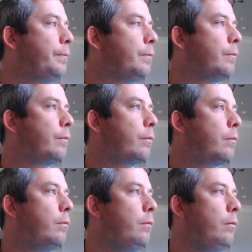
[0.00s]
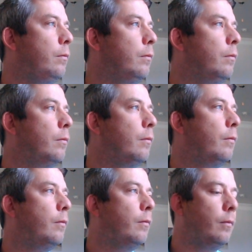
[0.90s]

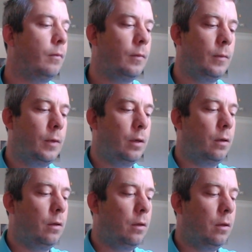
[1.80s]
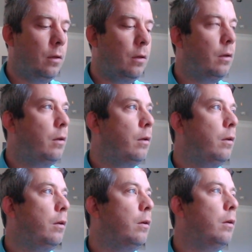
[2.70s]

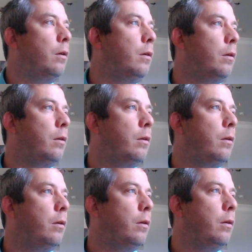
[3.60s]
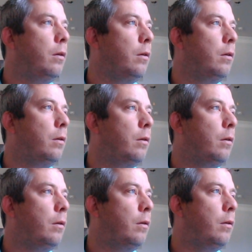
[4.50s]

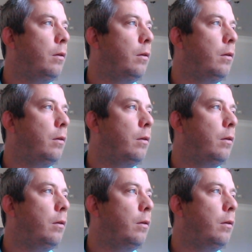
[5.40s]
(no one is talking)